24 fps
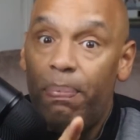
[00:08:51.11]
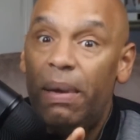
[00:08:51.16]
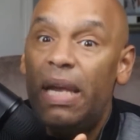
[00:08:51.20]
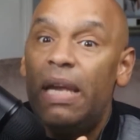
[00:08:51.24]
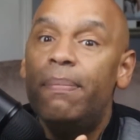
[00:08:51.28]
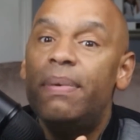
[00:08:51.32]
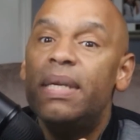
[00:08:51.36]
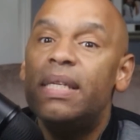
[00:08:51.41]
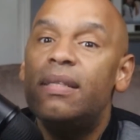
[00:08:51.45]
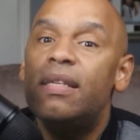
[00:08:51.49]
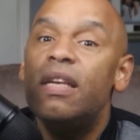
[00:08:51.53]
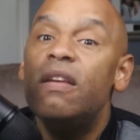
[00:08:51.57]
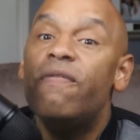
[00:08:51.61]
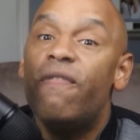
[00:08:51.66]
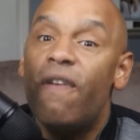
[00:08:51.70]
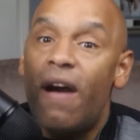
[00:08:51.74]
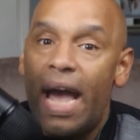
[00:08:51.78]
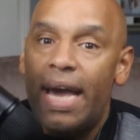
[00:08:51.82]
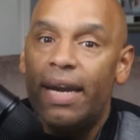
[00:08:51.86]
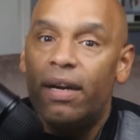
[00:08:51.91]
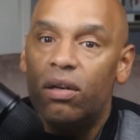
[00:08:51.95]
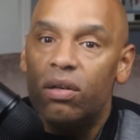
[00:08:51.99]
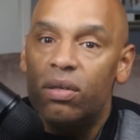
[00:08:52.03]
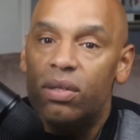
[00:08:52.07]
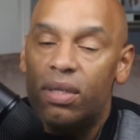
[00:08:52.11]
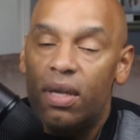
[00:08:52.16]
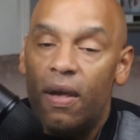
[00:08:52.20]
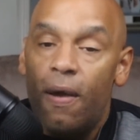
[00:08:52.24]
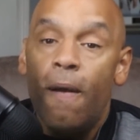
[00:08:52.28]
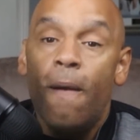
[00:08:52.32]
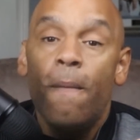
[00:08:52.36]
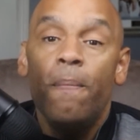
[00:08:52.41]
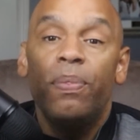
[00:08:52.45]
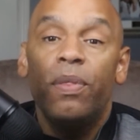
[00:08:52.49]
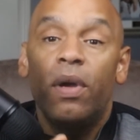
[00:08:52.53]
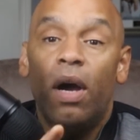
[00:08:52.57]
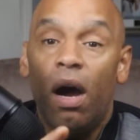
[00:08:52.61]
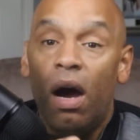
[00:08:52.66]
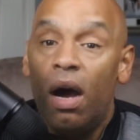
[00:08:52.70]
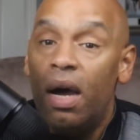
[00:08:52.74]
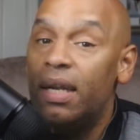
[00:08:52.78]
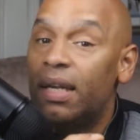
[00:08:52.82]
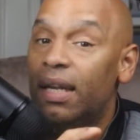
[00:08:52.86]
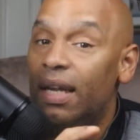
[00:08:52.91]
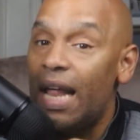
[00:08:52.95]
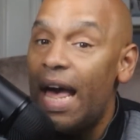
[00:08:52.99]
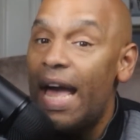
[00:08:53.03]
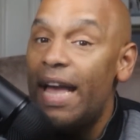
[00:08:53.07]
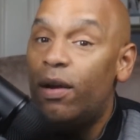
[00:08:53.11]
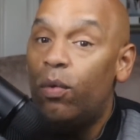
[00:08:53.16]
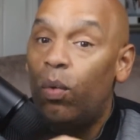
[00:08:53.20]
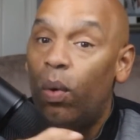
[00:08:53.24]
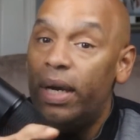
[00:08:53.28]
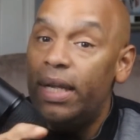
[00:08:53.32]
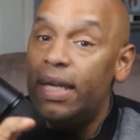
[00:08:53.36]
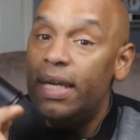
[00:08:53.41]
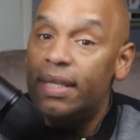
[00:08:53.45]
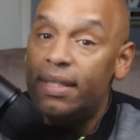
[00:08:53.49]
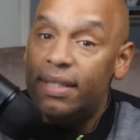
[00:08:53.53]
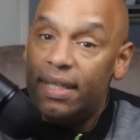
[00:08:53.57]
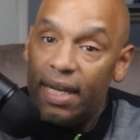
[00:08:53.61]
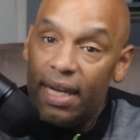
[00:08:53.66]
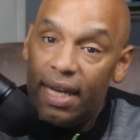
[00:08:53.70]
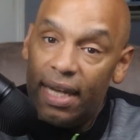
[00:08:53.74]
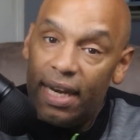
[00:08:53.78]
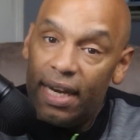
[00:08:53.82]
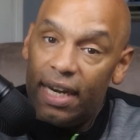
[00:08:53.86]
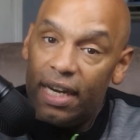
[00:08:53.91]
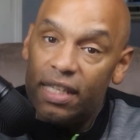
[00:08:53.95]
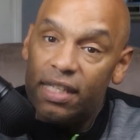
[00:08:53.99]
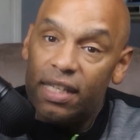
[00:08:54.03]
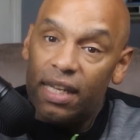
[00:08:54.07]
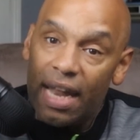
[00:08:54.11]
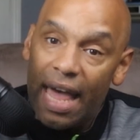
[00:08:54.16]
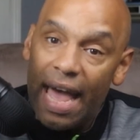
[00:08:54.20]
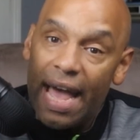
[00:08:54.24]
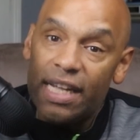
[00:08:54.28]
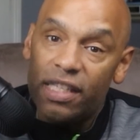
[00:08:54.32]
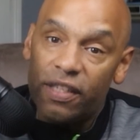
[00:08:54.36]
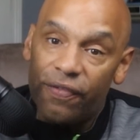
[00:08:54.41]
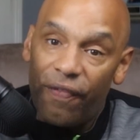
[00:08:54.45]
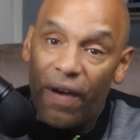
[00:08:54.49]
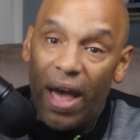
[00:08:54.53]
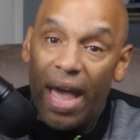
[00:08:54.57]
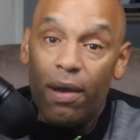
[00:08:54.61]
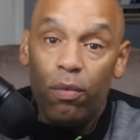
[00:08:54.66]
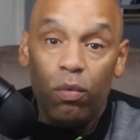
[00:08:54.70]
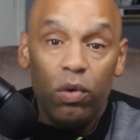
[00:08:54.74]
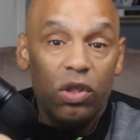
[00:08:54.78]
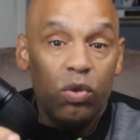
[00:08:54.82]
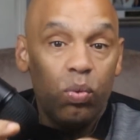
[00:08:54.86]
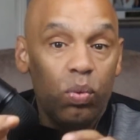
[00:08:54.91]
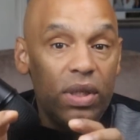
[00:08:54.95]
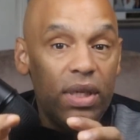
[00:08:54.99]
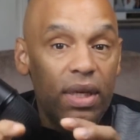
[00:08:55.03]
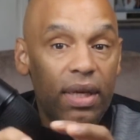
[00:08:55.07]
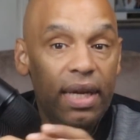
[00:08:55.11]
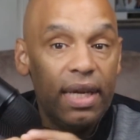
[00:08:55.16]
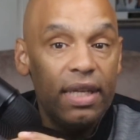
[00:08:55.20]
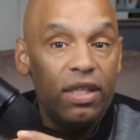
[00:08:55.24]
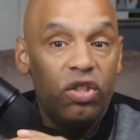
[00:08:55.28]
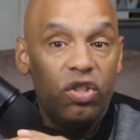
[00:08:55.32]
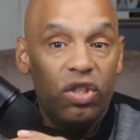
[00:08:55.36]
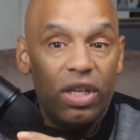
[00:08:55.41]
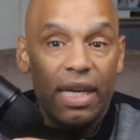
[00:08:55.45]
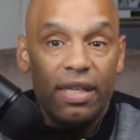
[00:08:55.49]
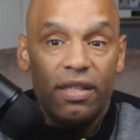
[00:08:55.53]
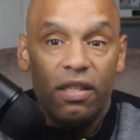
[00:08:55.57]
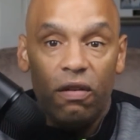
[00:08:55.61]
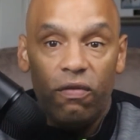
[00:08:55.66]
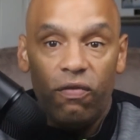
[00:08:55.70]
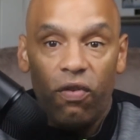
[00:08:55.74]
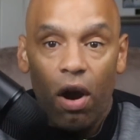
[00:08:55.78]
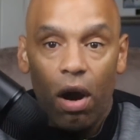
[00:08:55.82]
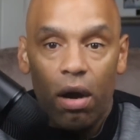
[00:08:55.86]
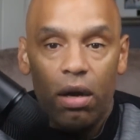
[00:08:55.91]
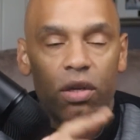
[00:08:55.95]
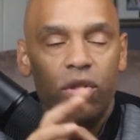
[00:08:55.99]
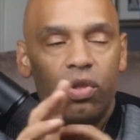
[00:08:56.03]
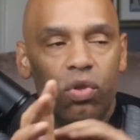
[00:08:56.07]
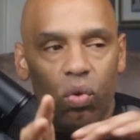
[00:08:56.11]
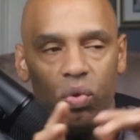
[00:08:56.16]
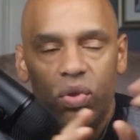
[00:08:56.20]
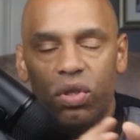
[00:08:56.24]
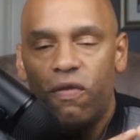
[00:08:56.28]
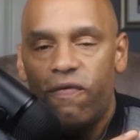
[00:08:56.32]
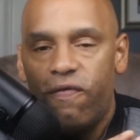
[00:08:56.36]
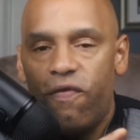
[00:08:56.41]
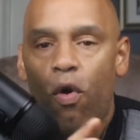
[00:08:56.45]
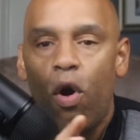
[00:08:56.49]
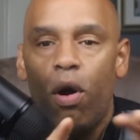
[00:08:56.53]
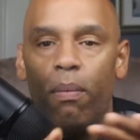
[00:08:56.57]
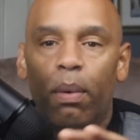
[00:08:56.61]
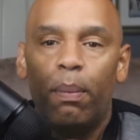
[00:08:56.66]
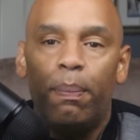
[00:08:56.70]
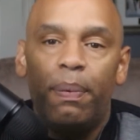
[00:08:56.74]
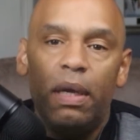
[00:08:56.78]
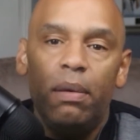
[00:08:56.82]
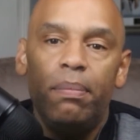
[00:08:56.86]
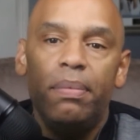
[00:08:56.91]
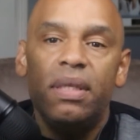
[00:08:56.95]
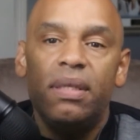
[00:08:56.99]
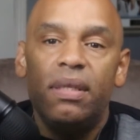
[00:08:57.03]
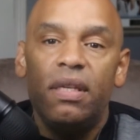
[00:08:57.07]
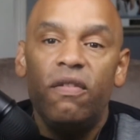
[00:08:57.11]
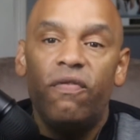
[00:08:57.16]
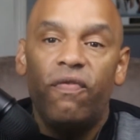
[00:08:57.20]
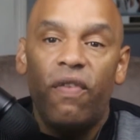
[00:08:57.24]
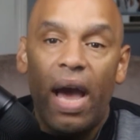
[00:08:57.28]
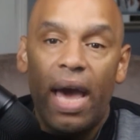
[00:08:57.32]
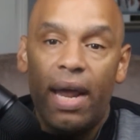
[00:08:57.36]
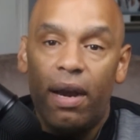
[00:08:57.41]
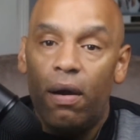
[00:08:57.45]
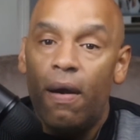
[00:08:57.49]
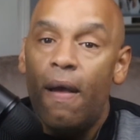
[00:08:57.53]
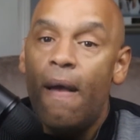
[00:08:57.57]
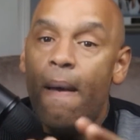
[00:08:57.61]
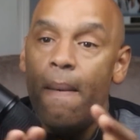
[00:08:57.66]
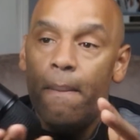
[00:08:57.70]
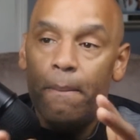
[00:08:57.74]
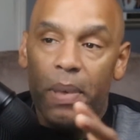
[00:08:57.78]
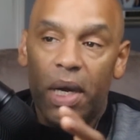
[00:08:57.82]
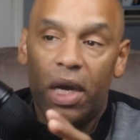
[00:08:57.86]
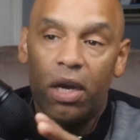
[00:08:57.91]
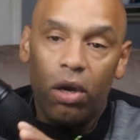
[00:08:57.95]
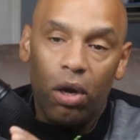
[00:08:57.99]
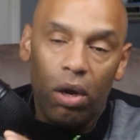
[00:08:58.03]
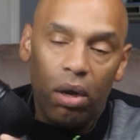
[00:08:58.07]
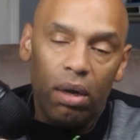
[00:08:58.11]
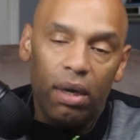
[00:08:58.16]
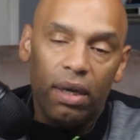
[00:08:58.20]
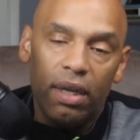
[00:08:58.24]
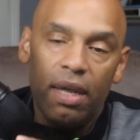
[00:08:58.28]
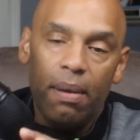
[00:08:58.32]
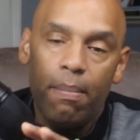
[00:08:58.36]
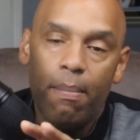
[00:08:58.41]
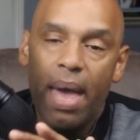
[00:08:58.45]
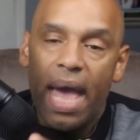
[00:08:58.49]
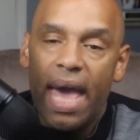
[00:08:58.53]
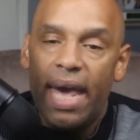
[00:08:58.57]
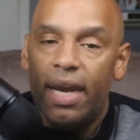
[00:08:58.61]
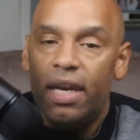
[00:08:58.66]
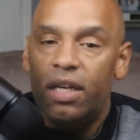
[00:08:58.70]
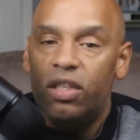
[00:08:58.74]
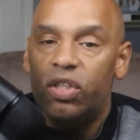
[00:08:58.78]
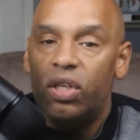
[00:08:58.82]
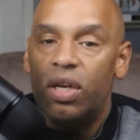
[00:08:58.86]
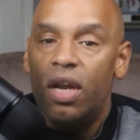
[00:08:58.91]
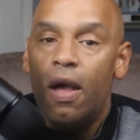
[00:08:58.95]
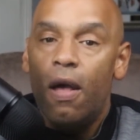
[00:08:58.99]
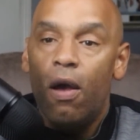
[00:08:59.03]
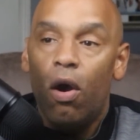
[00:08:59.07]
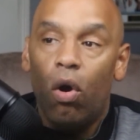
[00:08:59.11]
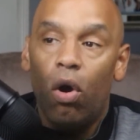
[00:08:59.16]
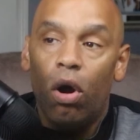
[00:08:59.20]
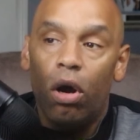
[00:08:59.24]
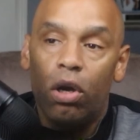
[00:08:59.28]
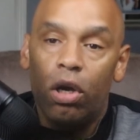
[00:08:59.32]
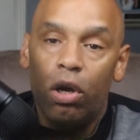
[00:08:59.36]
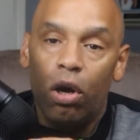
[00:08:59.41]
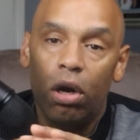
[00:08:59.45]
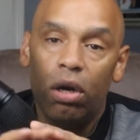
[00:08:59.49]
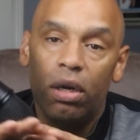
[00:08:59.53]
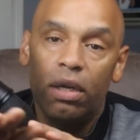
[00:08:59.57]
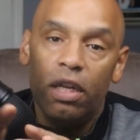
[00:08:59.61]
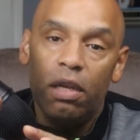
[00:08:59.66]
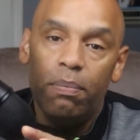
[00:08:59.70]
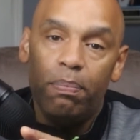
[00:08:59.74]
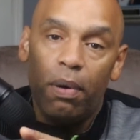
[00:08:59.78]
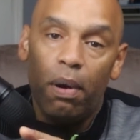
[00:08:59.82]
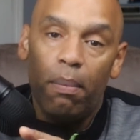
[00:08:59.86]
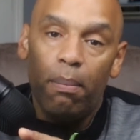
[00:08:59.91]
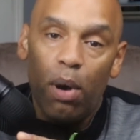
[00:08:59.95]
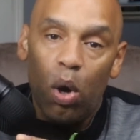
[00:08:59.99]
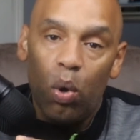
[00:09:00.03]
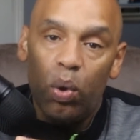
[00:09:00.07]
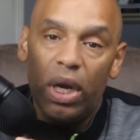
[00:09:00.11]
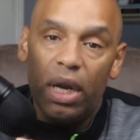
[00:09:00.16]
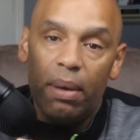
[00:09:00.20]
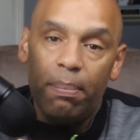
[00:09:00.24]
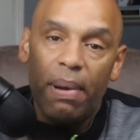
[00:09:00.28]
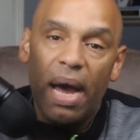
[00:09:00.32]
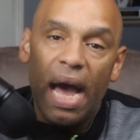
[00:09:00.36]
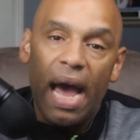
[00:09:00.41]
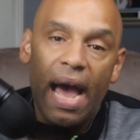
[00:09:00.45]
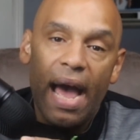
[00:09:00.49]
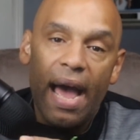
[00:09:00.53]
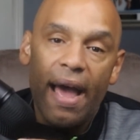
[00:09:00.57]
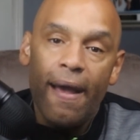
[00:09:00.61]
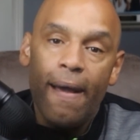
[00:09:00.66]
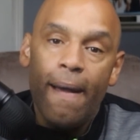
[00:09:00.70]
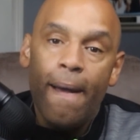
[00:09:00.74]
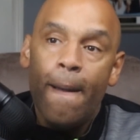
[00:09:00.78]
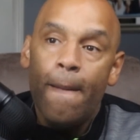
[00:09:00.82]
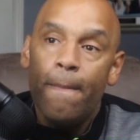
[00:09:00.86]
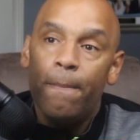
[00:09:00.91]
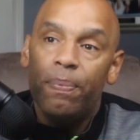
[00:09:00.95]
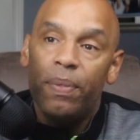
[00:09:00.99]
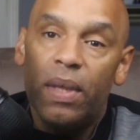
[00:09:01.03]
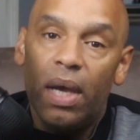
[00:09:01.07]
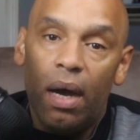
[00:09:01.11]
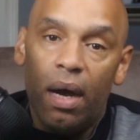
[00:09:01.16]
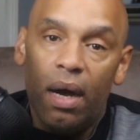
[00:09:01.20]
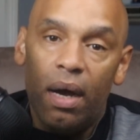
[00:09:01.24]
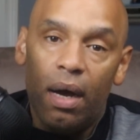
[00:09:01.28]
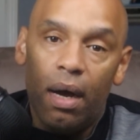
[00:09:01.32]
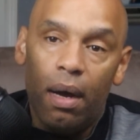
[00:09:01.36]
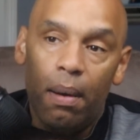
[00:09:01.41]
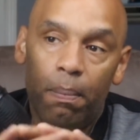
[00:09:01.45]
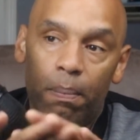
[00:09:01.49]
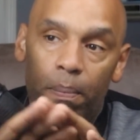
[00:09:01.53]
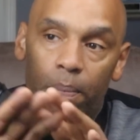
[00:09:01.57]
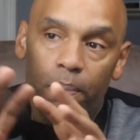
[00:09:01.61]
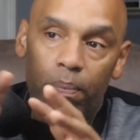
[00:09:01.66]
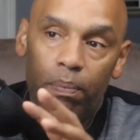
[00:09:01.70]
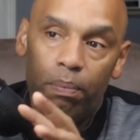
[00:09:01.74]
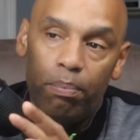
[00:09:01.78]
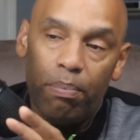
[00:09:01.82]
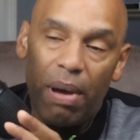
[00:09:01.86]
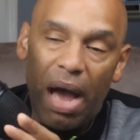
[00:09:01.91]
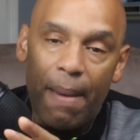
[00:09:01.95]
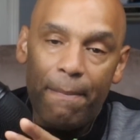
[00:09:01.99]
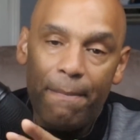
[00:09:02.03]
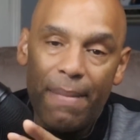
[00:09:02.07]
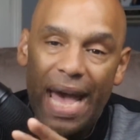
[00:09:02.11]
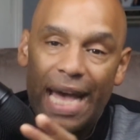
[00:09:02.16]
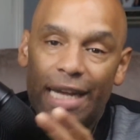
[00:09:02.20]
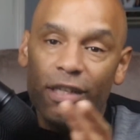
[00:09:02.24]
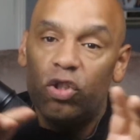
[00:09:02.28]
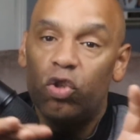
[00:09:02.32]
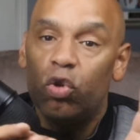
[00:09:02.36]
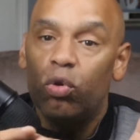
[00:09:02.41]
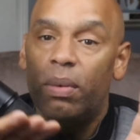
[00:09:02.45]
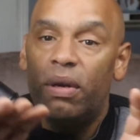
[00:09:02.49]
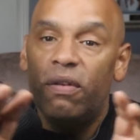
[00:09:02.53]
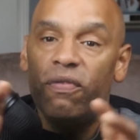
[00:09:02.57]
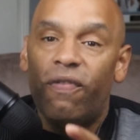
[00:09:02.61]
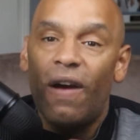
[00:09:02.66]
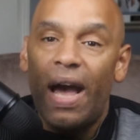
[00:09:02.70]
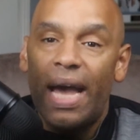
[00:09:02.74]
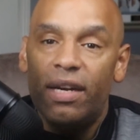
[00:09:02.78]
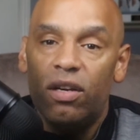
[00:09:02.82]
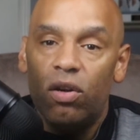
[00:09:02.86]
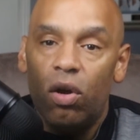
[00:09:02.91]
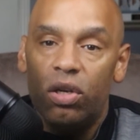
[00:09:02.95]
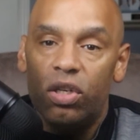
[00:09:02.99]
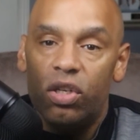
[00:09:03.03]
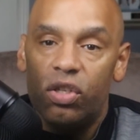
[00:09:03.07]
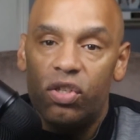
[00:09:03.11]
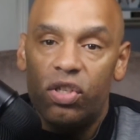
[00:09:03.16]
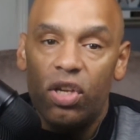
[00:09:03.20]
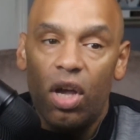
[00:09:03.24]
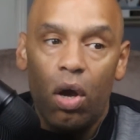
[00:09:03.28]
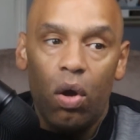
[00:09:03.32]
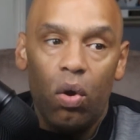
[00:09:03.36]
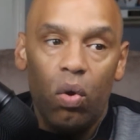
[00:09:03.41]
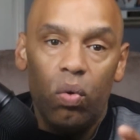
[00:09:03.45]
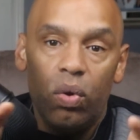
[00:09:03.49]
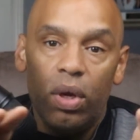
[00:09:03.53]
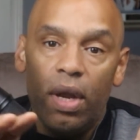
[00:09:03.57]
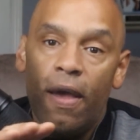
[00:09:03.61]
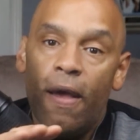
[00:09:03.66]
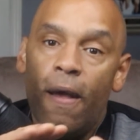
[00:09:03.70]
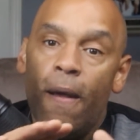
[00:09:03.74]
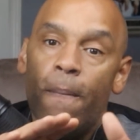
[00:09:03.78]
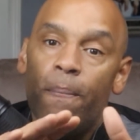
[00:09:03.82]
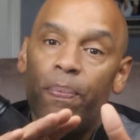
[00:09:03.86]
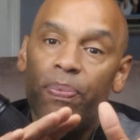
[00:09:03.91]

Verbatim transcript: PBC fighters unlike what he did in his last fight, which was against Jesse Vargas, who's a former PBC fighter, but currently managed or currently promoted by um, by Matchroom and fighting on DAZN.